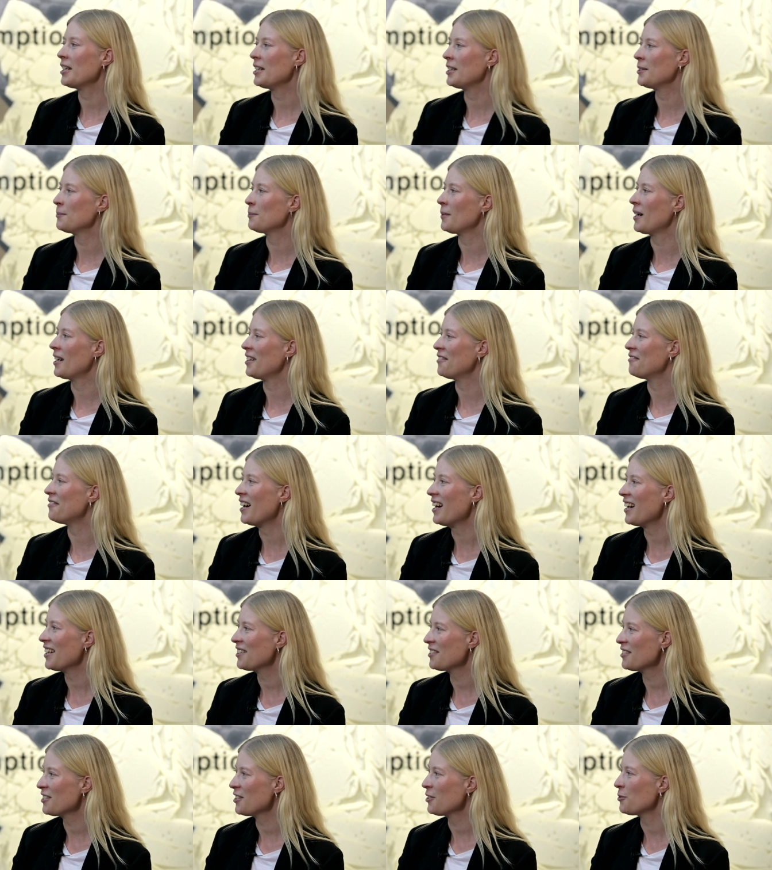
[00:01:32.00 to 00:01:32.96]
in my
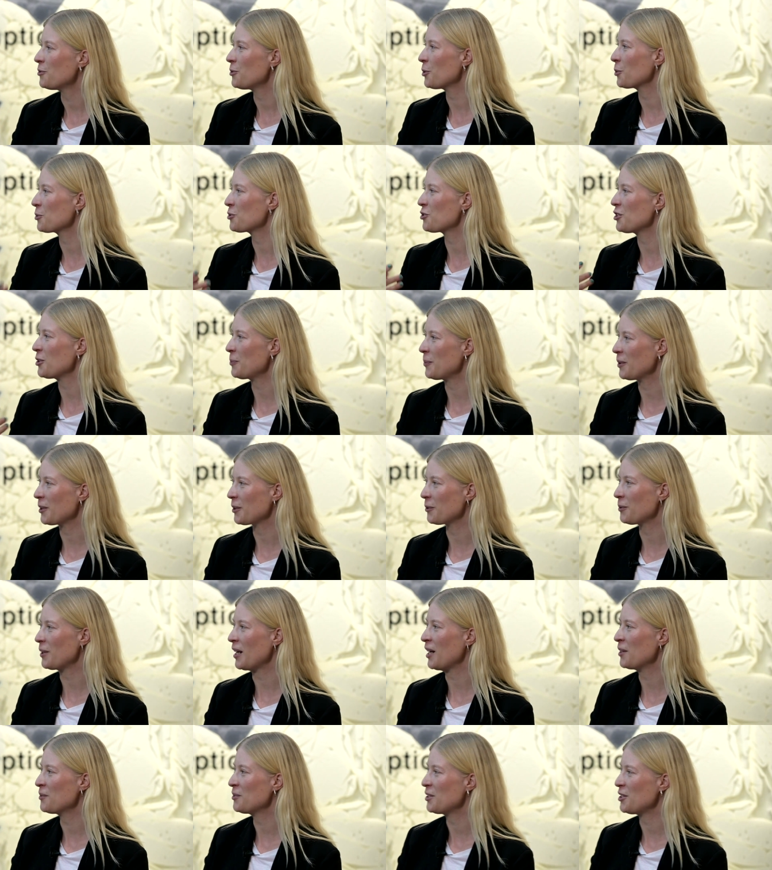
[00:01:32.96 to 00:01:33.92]
van road tripping
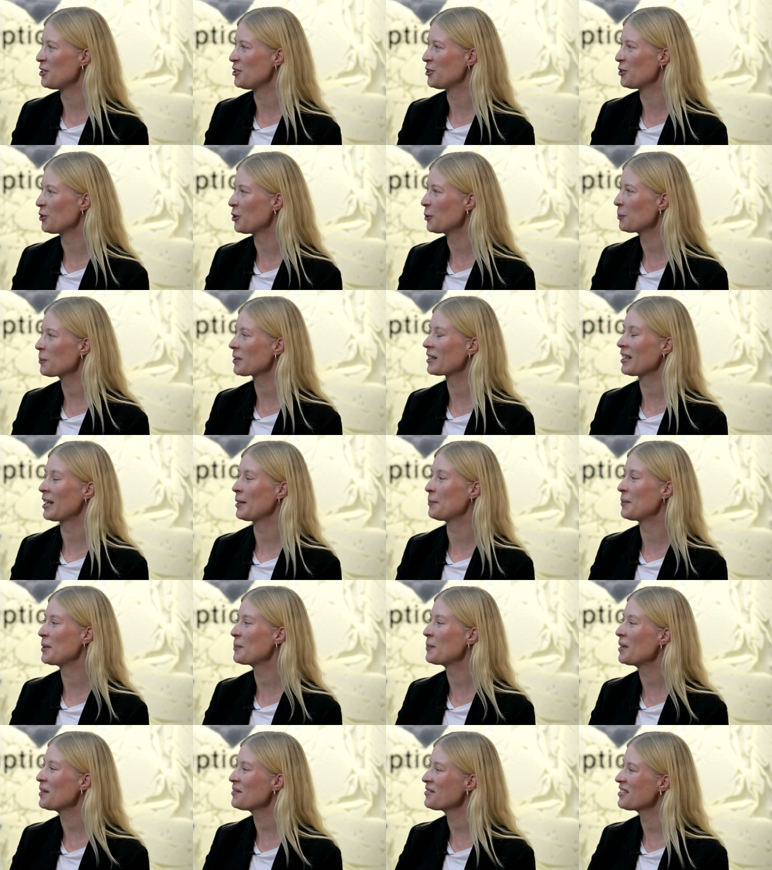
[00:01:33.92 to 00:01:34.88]
around in Europe
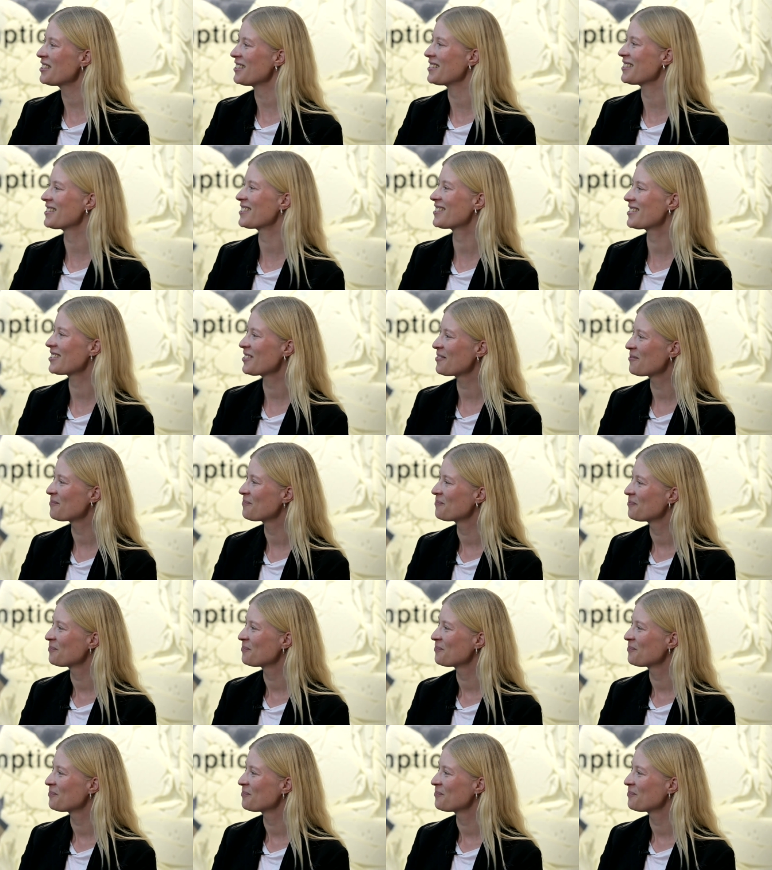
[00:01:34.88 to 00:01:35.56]
climbing mountains.